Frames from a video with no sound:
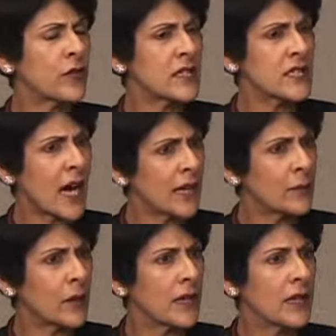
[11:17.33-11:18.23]
first
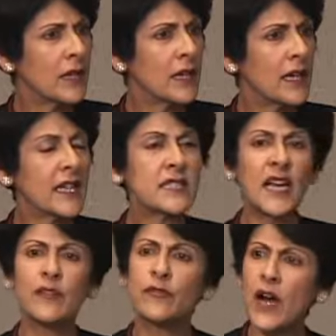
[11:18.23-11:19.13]
time. It's
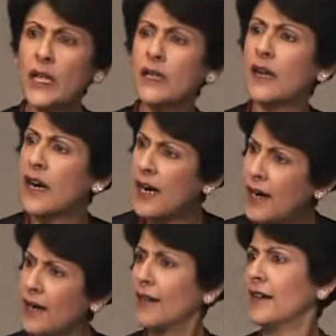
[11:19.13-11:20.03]
like fun, huh?